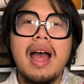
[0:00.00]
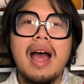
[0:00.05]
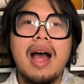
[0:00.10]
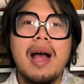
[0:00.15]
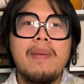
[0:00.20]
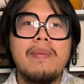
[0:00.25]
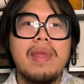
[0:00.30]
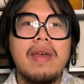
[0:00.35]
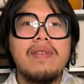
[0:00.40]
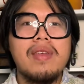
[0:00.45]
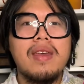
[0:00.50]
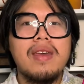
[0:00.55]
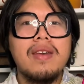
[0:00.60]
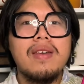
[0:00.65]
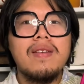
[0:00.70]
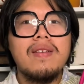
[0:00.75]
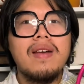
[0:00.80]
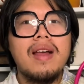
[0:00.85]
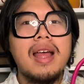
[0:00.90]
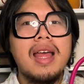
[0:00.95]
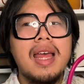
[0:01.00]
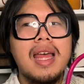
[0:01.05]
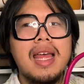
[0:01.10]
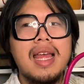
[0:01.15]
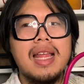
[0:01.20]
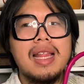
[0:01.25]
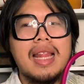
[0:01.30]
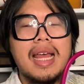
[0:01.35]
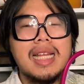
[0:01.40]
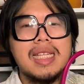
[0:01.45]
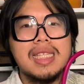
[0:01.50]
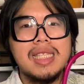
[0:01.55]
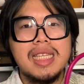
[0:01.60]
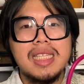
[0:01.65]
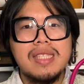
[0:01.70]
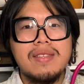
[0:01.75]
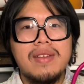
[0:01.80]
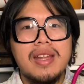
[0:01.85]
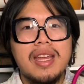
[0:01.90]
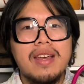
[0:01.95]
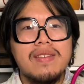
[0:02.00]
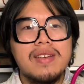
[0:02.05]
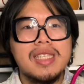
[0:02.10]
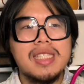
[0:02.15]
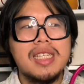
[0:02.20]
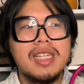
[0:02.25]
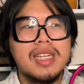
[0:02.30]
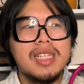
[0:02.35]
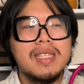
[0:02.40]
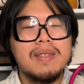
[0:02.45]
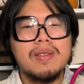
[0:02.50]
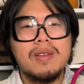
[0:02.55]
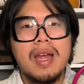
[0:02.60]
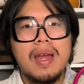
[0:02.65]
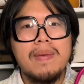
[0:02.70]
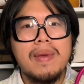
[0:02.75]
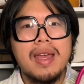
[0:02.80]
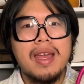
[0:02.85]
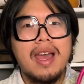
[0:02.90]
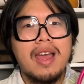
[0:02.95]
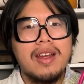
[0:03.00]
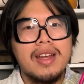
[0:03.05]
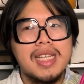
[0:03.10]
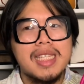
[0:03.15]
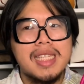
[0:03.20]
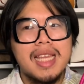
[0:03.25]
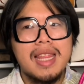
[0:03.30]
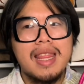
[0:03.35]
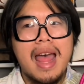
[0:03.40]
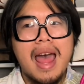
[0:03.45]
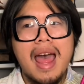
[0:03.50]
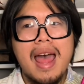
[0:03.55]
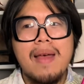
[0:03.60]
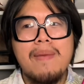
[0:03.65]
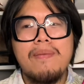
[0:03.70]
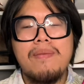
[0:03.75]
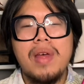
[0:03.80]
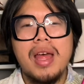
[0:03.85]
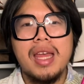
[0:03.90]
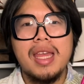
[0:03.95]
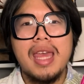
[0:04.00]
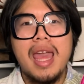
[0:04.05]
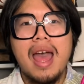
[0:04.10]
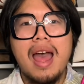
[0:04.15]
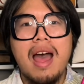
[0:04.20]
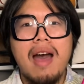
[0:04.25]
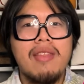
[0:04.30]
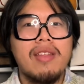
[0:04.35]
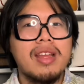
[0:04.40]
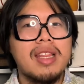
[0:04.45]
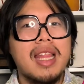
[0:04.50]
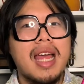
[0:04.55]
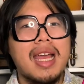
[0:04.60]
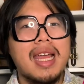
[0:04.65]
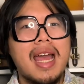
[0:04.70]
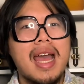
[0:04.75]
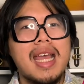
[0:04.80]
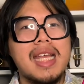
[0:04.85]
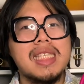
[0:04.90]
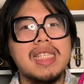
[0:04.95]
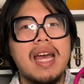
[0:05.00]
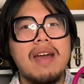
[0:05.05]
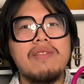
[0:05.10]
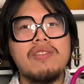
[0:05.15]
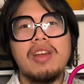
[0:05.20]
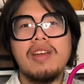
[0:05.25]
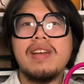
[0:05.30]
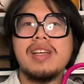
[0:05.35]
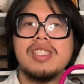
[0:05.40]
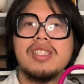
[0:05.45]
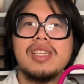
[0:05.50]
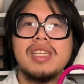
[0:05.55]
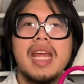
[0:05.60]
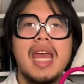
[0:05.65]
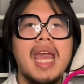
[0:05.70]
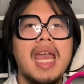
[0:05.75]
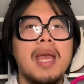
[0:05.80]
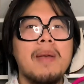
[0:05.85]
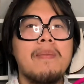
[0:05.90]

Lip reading: if you liked this video, consider subscribing. I already said that, but yeah, other than that, guys, have a great rest of your day.